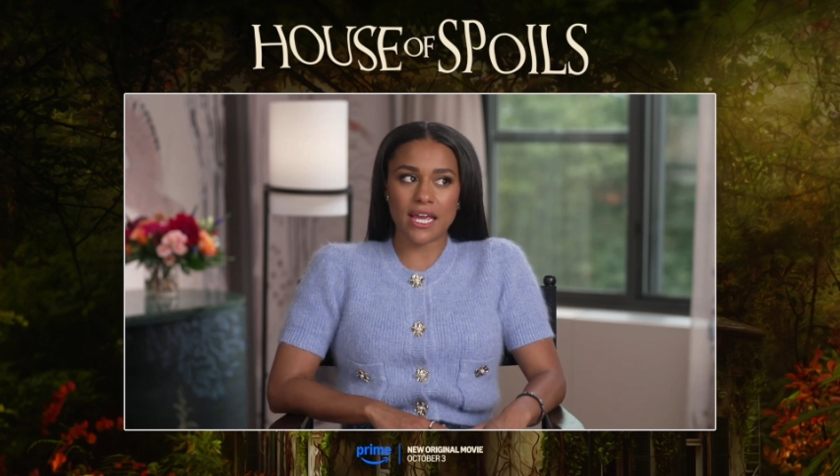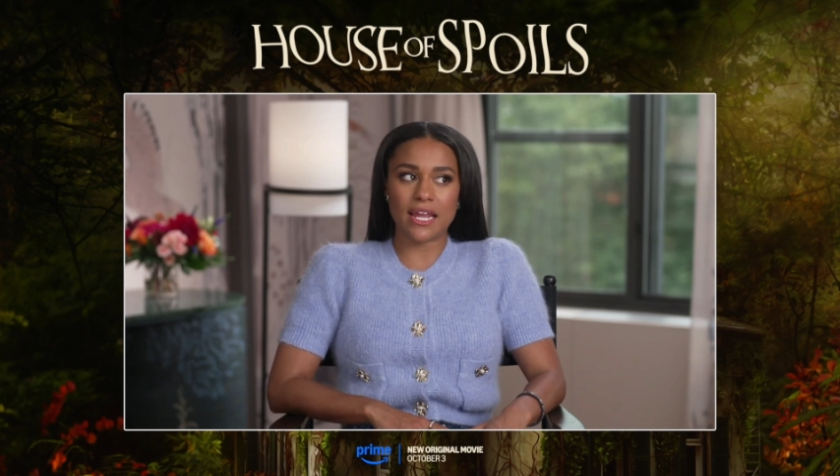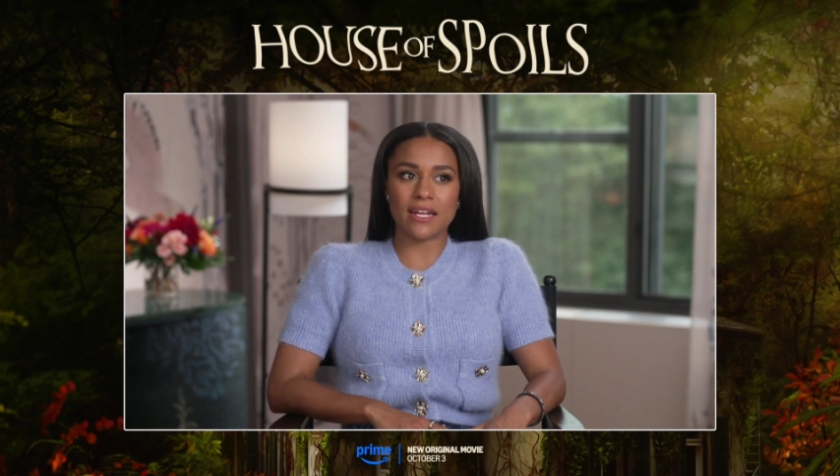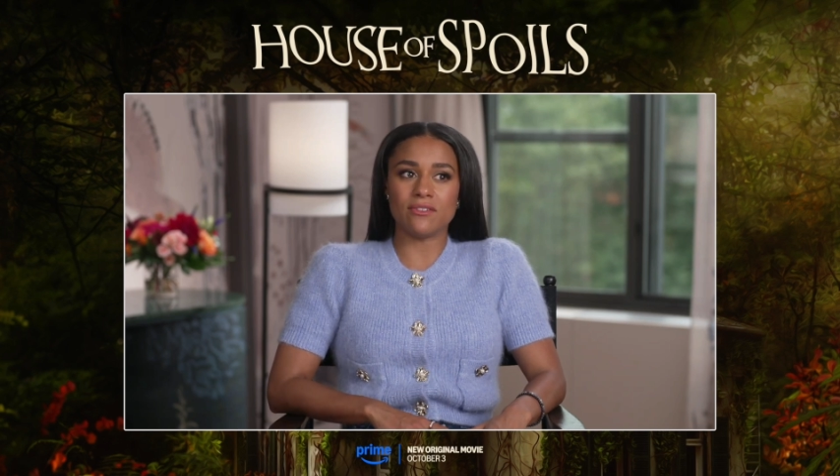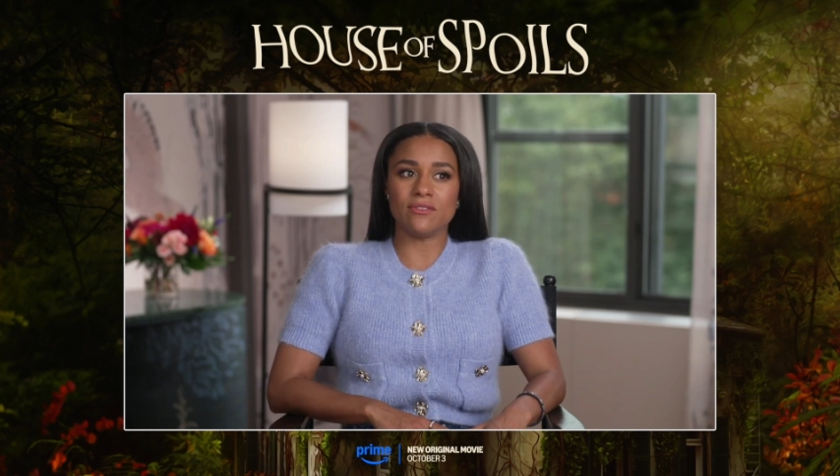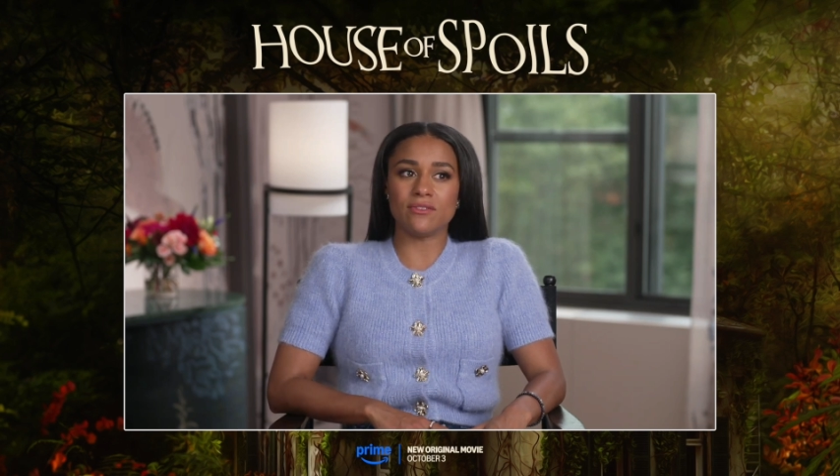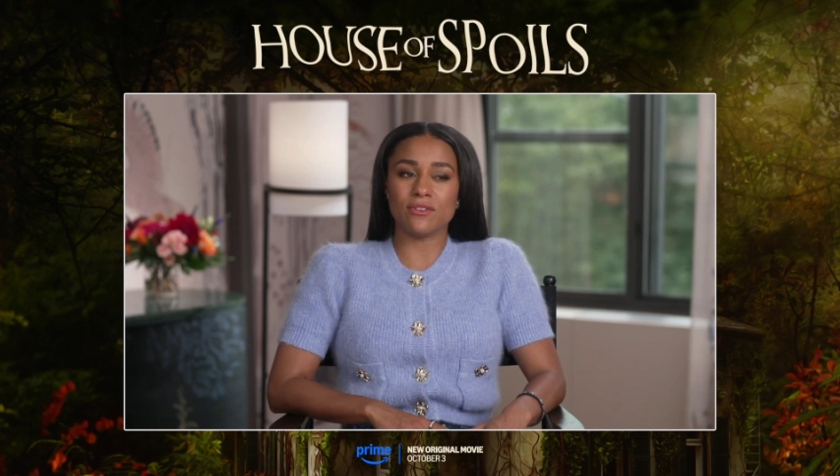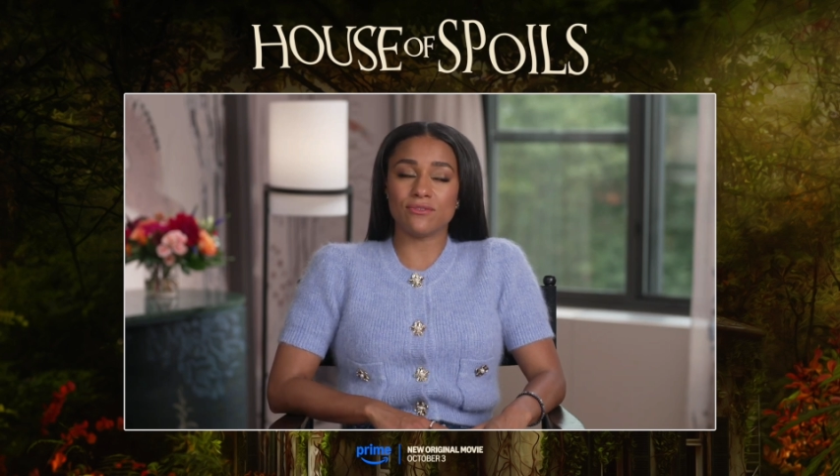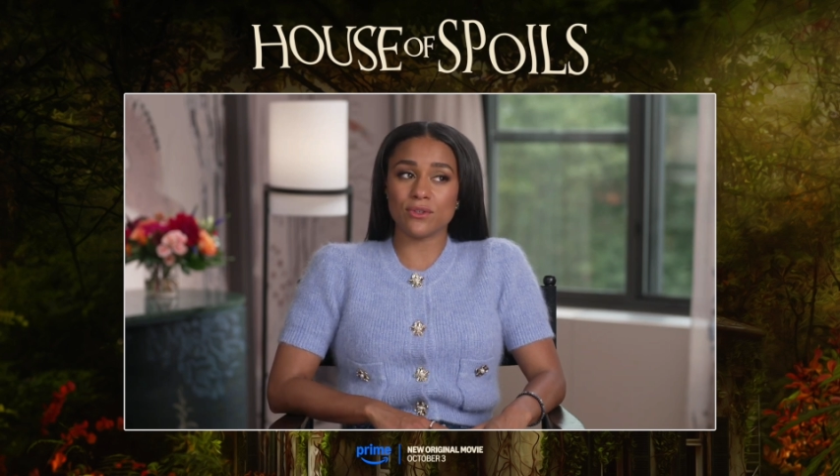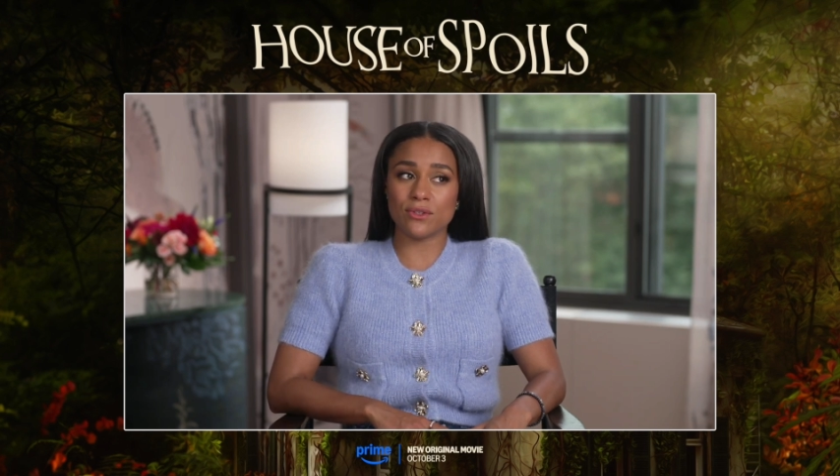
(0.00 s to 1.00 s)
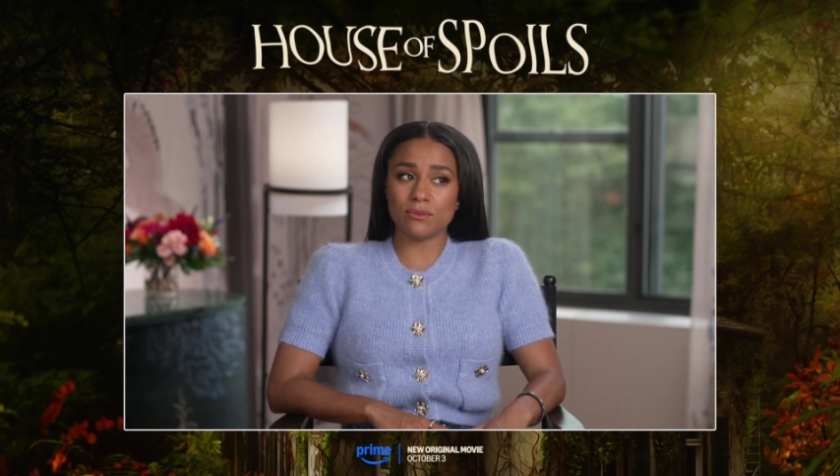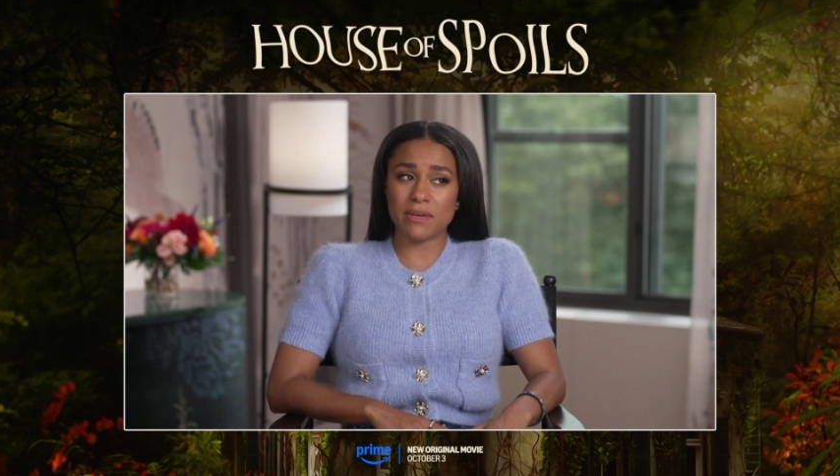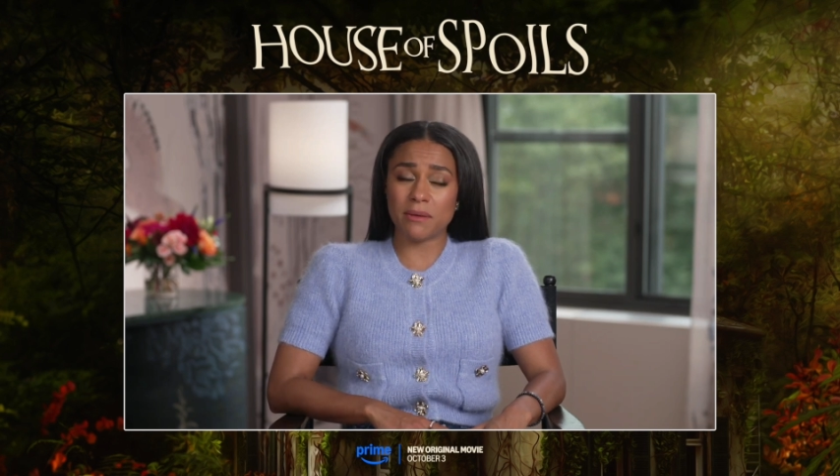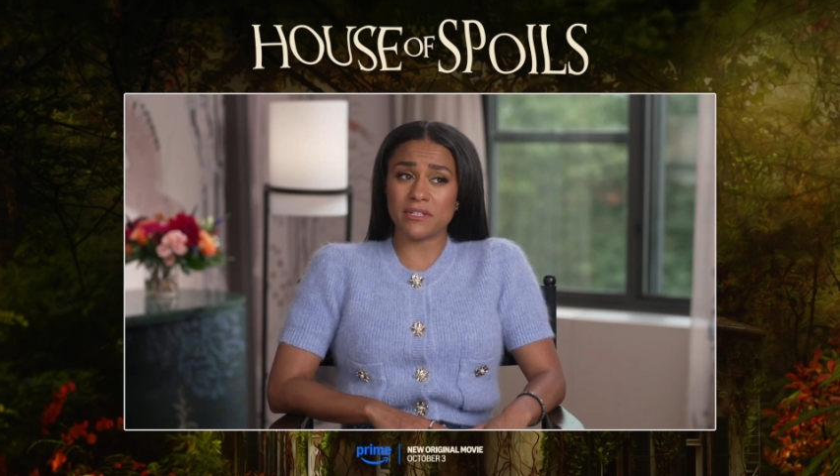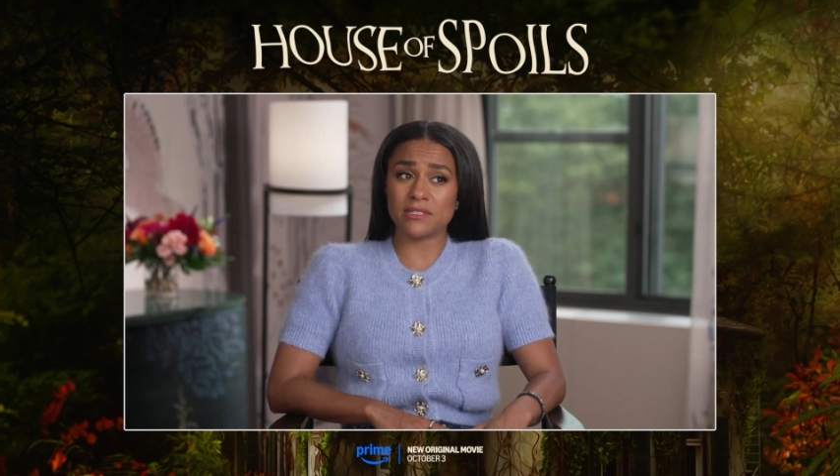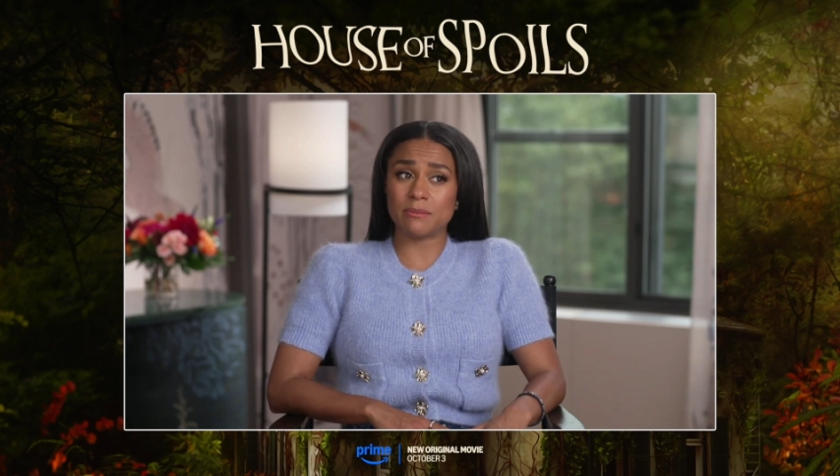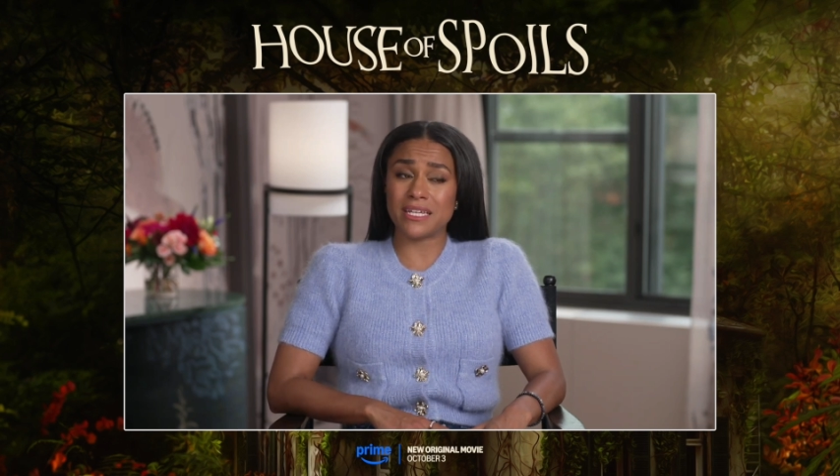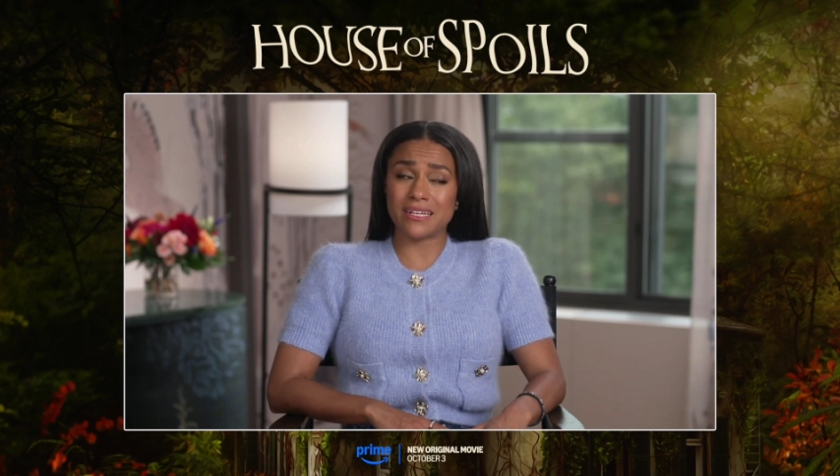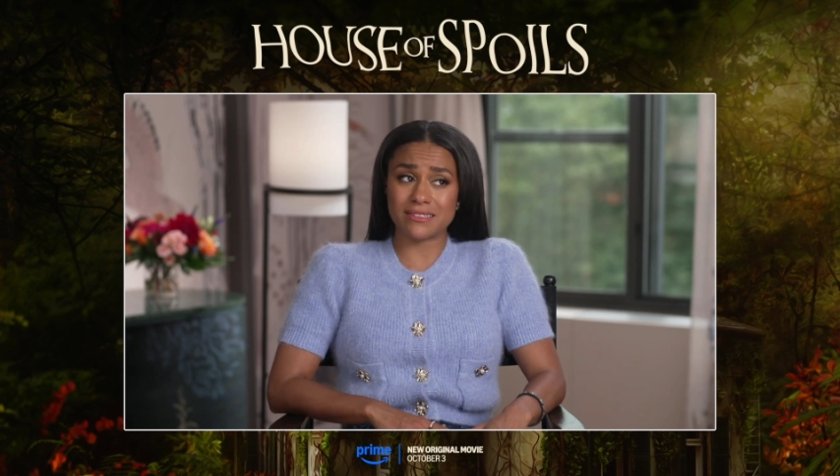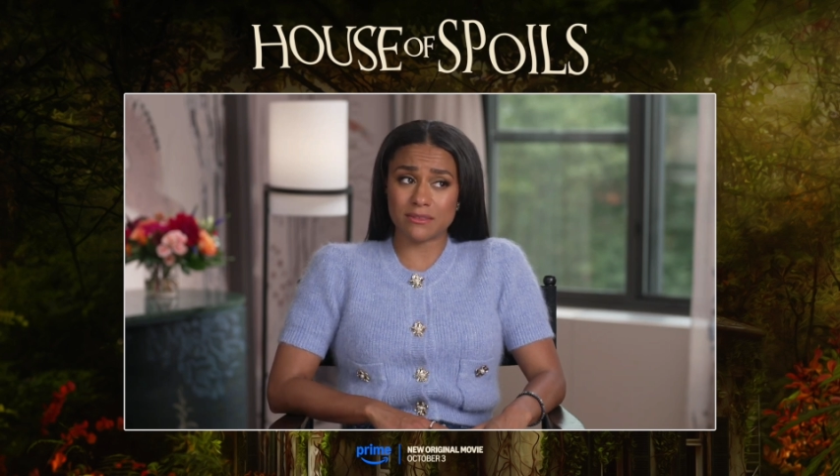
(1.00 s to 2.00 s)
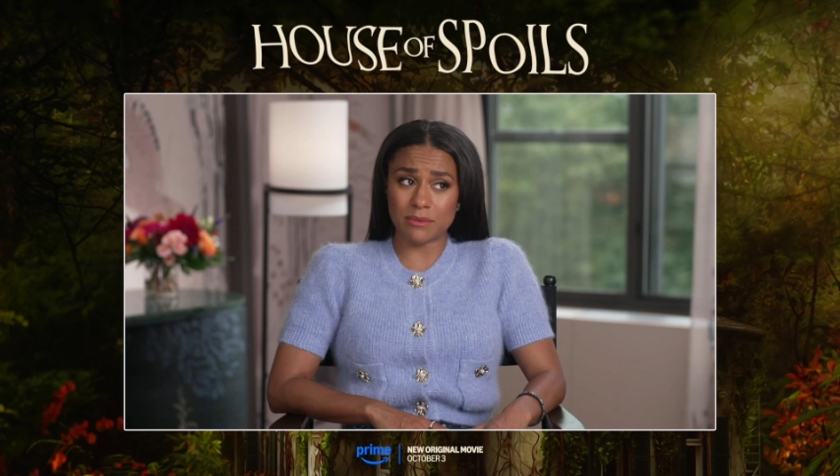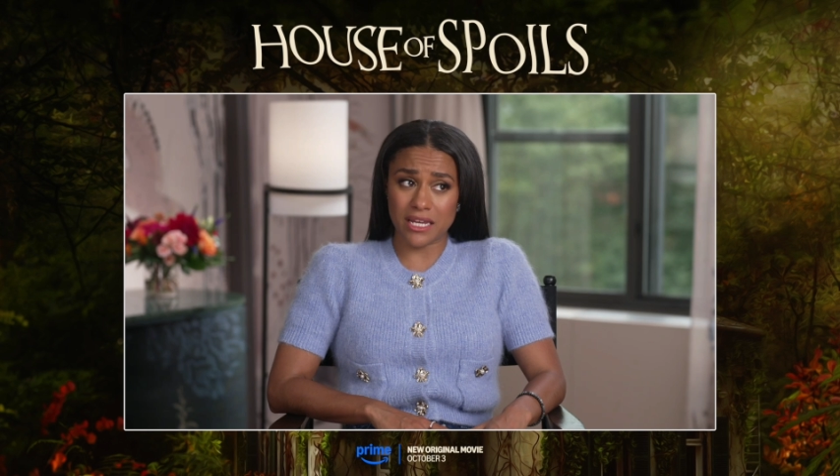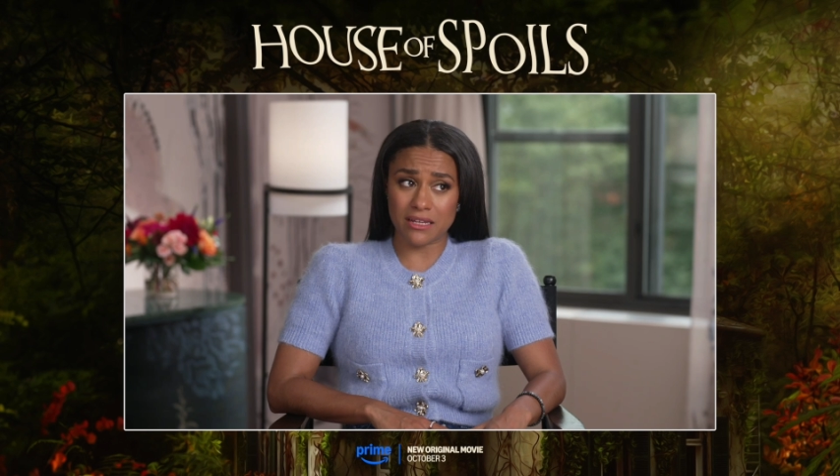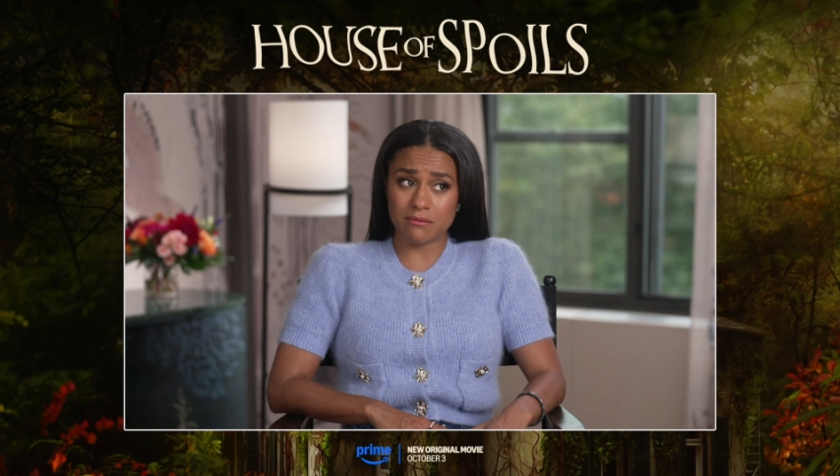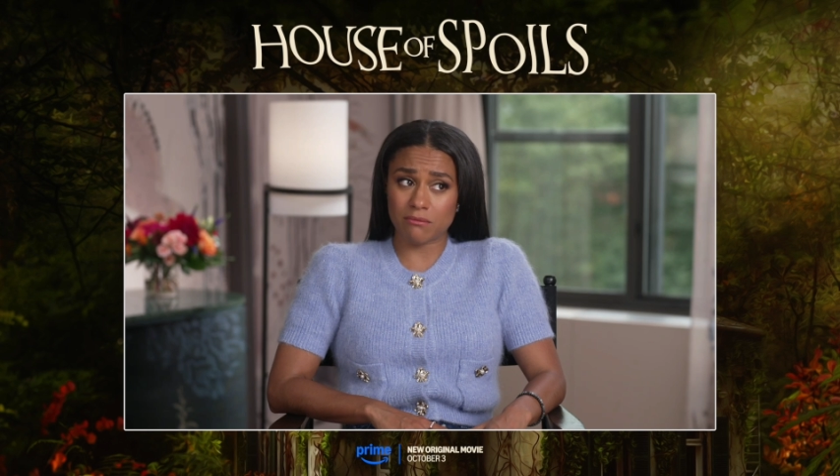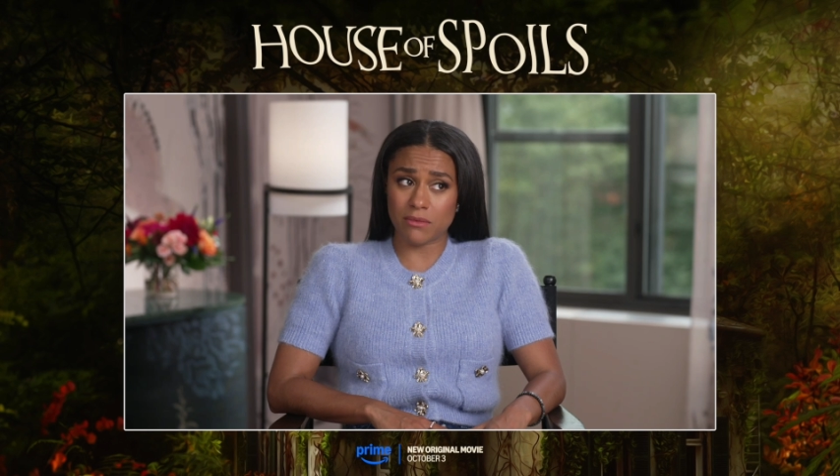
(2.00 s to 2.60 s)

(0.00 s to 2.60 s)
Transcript: and the food may be speaking to me,